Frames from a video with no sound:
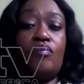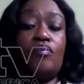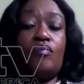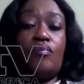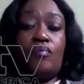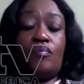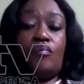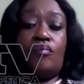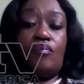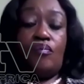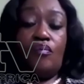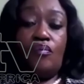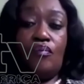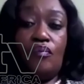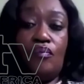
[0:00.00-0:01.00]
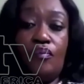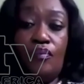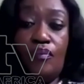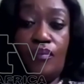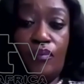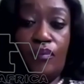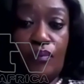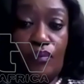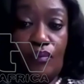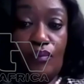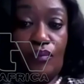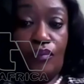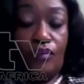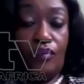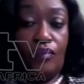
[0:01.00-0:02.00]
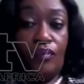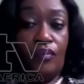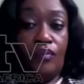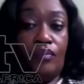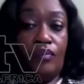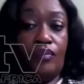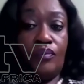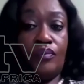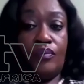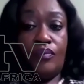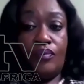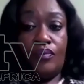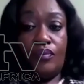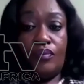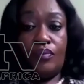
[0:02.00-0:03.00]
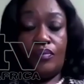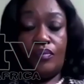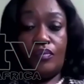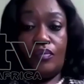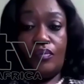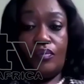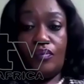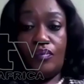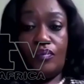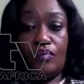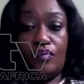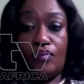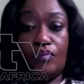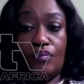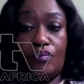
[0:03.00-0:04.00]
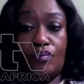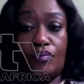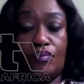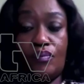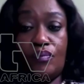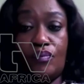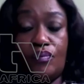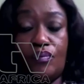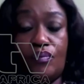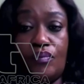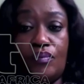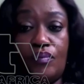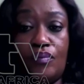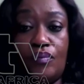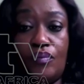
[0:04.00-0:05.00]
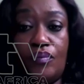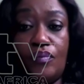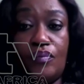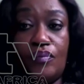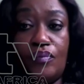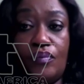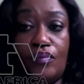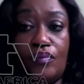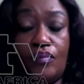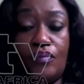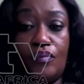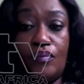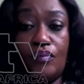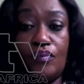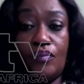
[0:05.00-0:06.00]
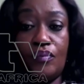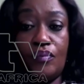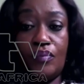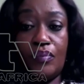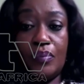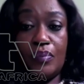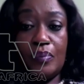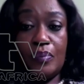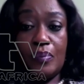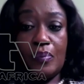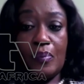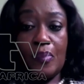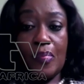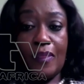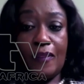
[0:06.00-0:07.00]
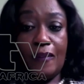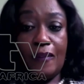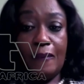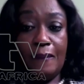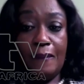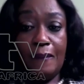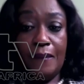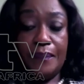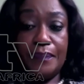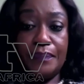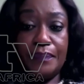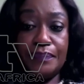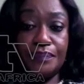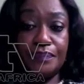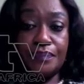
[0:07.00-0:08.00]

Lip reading: No words are spoken by the person on screen.